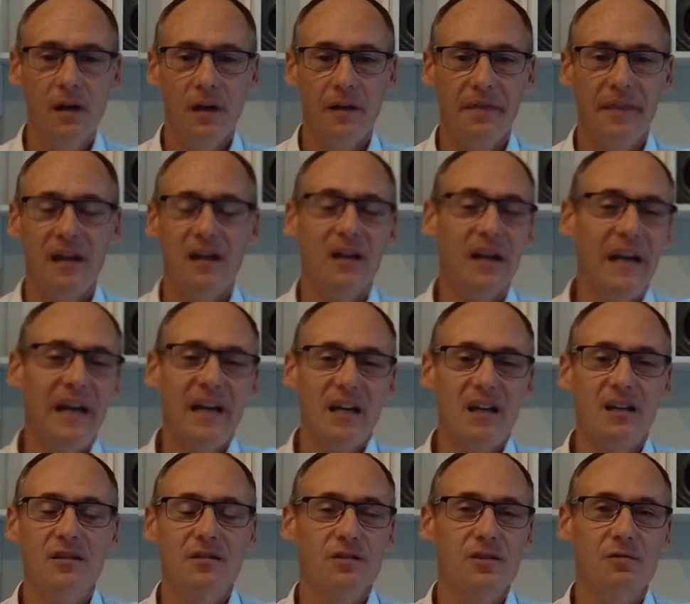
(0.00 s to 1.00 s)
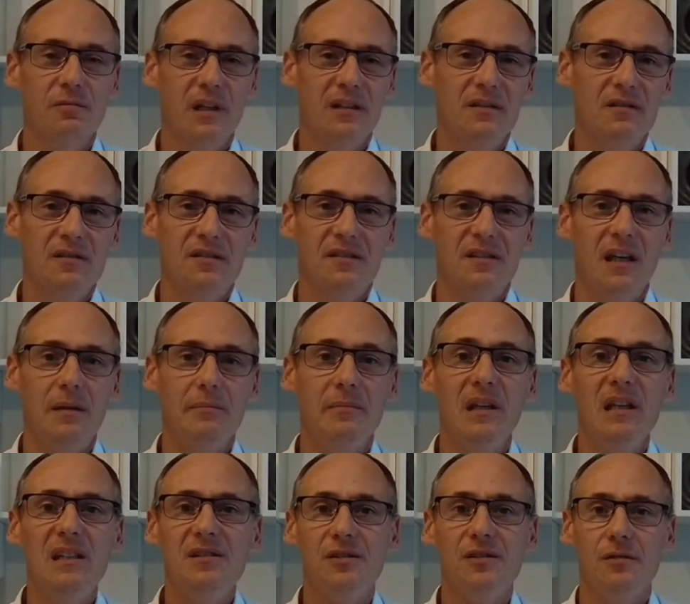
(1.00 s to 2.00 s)
They are encountering the same
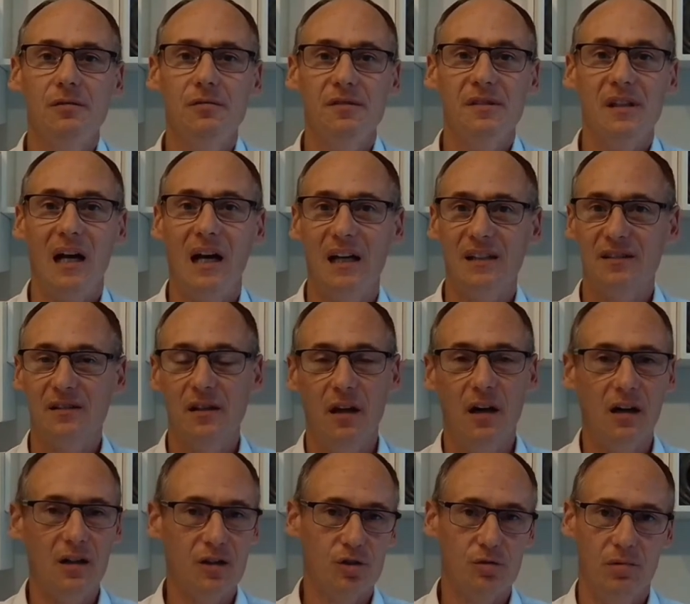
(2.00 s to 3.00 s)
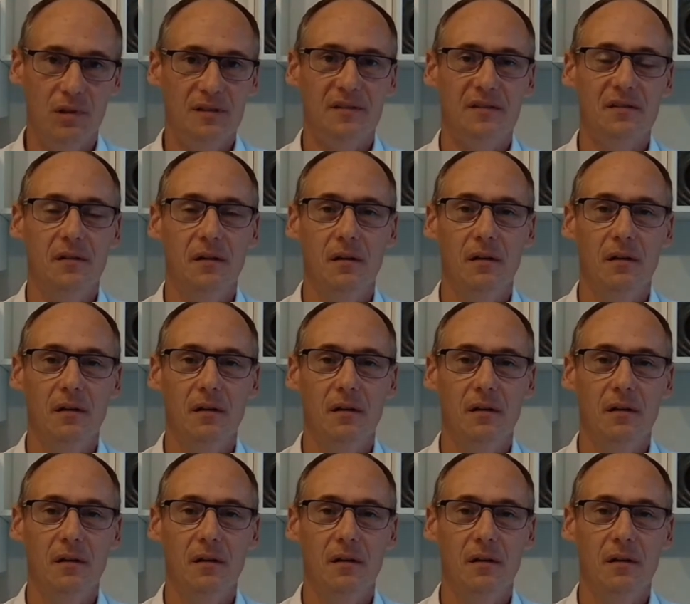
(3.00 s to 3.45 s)
issues as large ones.